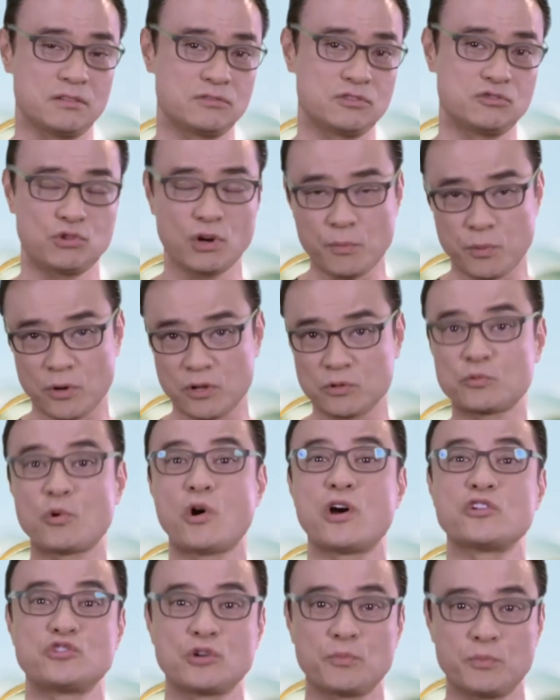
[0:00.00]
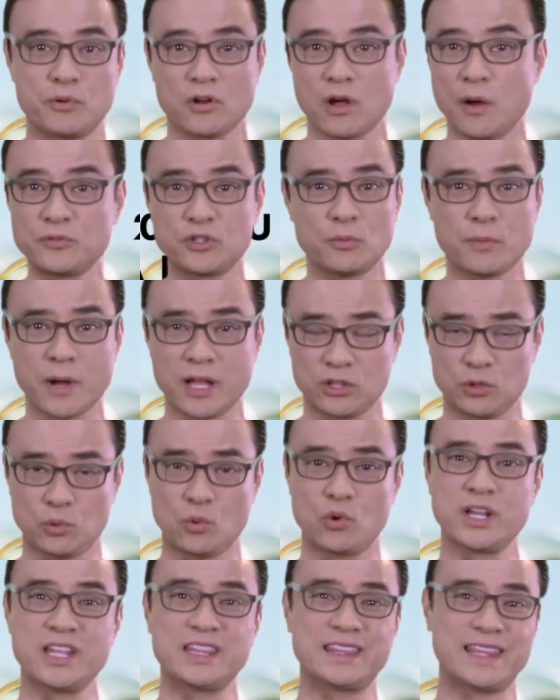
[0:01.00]
triple and quadruple, up to about
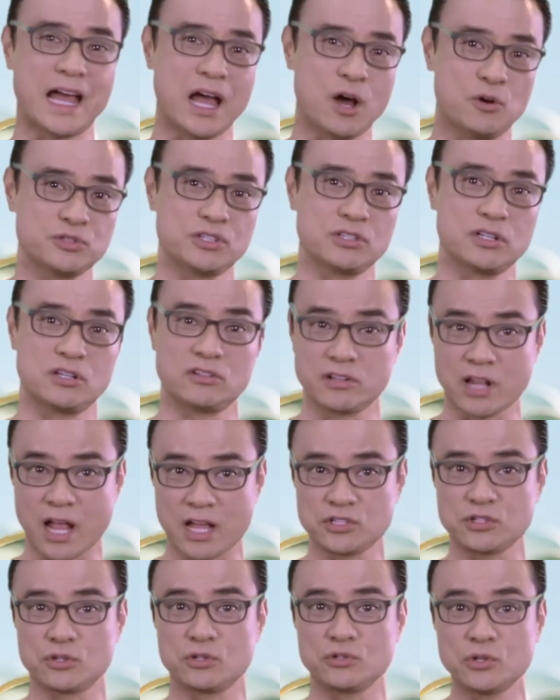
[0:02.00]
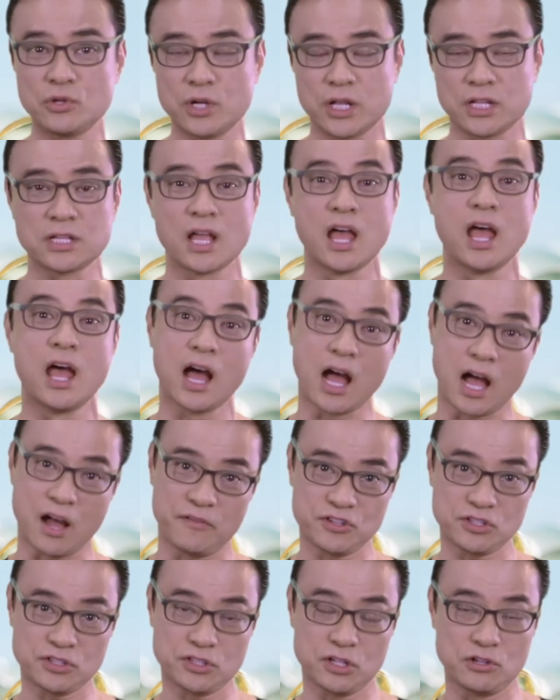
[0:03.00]
20,000 international units.
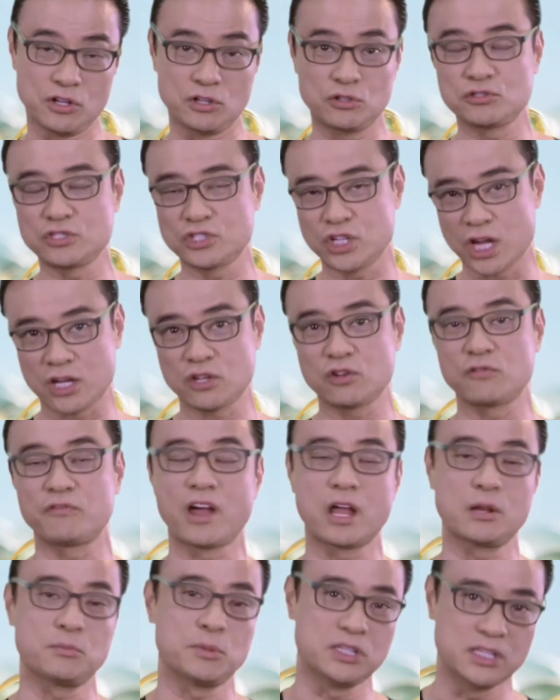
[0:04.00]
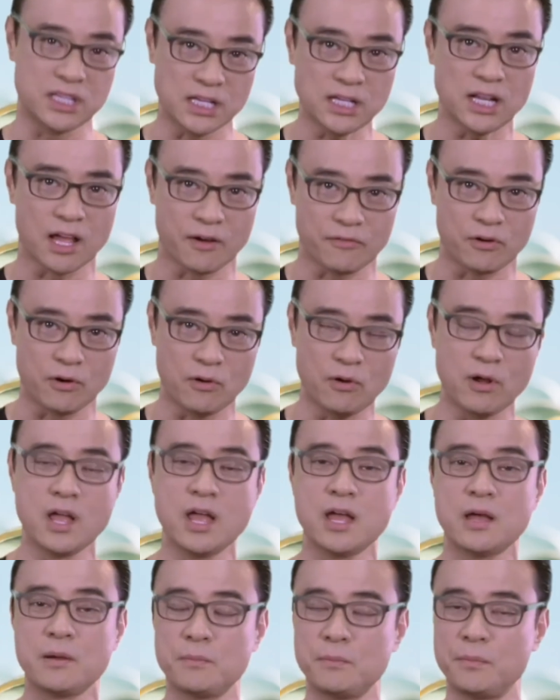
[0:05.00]
Obviously, you need to check your vitamin D level,
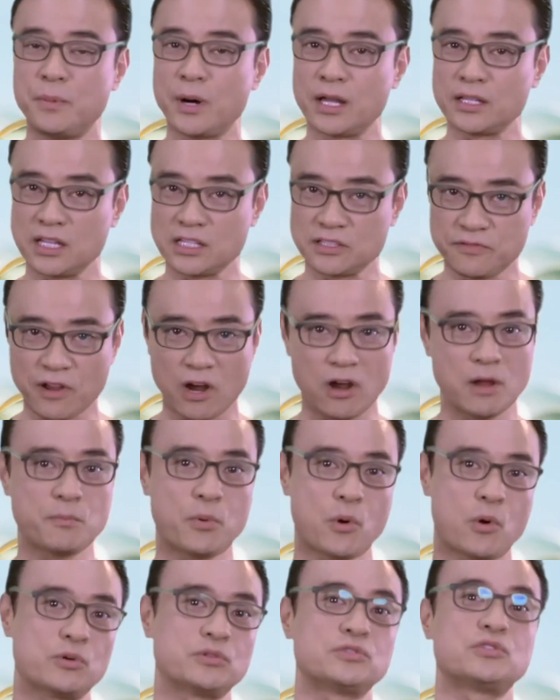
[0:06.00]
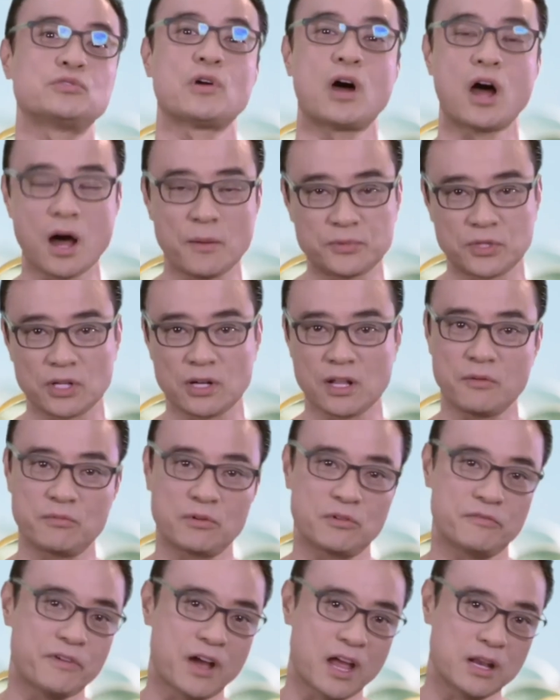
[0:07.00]
but it's very important to up the level
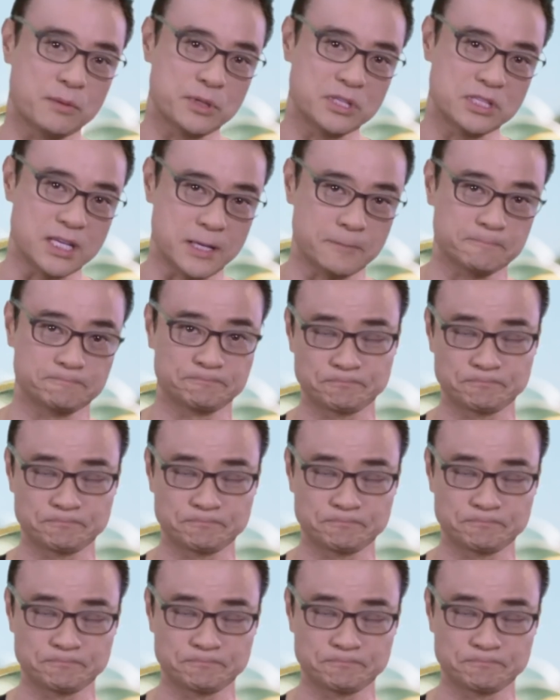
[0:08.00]
of vitamin D.